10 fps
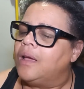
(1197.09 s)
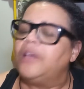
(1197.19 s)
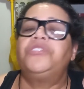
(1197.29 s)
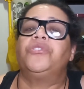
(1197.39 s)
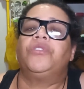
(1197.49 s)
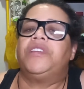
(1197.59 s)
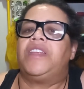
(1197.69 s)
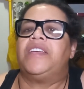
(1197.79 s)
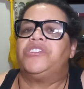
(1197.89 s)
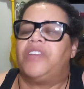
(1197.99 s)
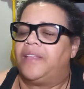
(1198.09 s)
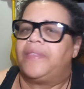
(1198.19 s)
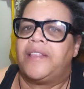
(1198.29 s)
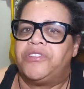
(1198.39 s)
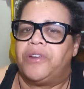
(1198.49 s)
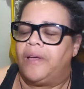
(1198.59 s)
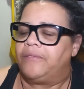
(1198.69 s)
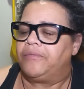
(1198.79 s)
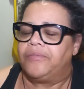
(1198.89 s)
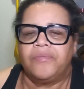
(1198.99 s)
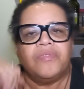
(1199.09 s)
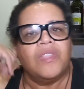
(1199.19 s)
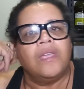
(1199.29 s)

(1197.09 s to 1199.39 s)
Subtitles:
It's early days yet. That's enough.